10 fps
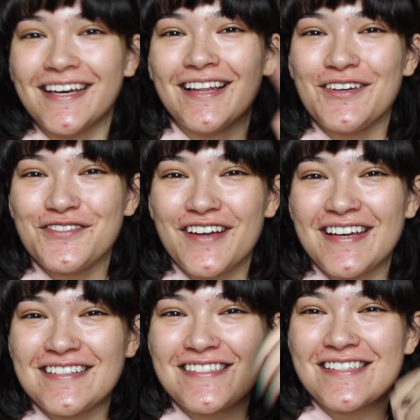Hello
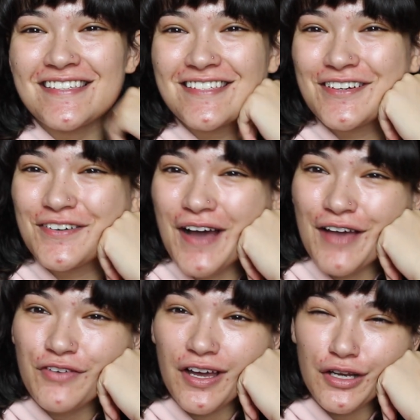friends! So
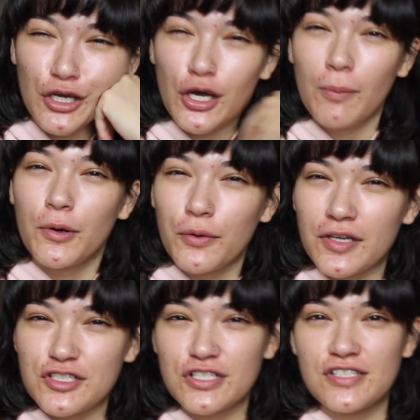I've gotten a couple
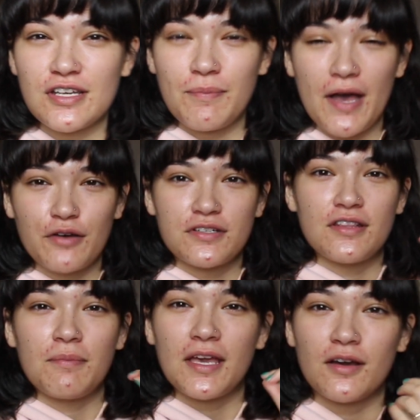questions about
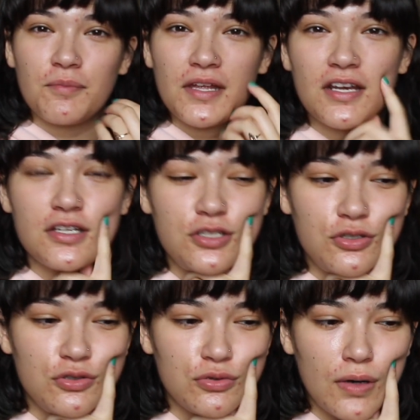the makeup that I
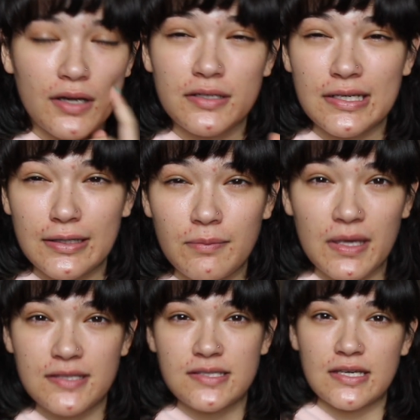do on a daily
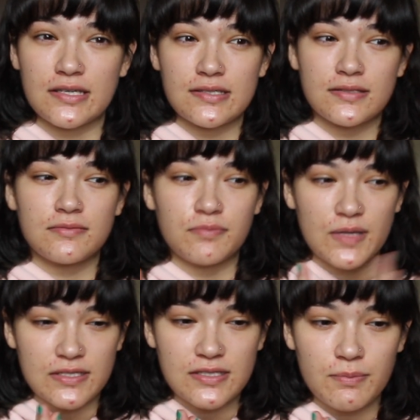basis.
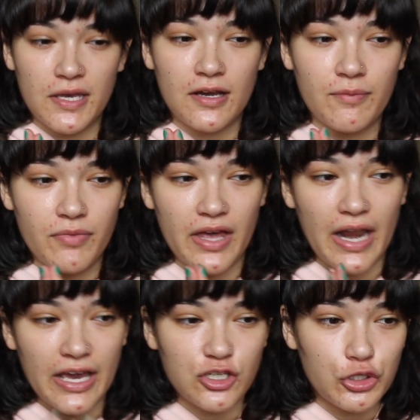This is the makeup that
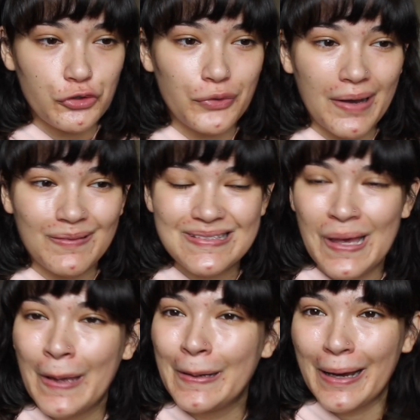I do, I would
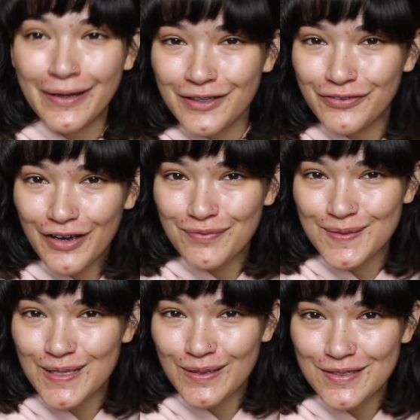say
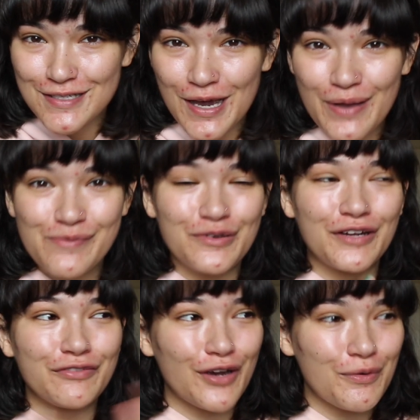95% of the time.
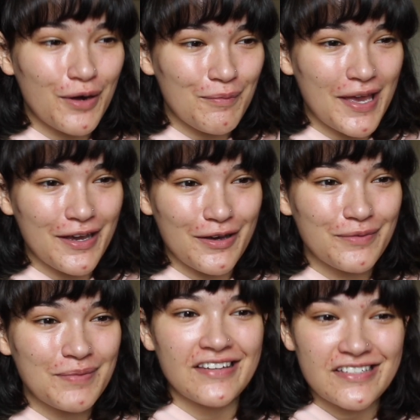Whenever I wear
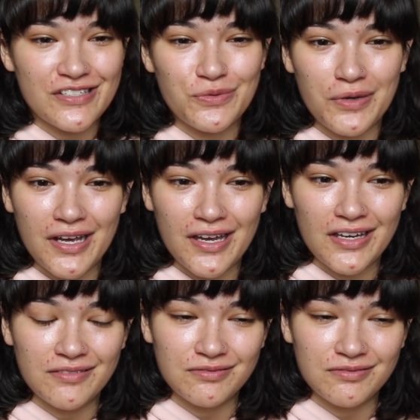makeup, this is what I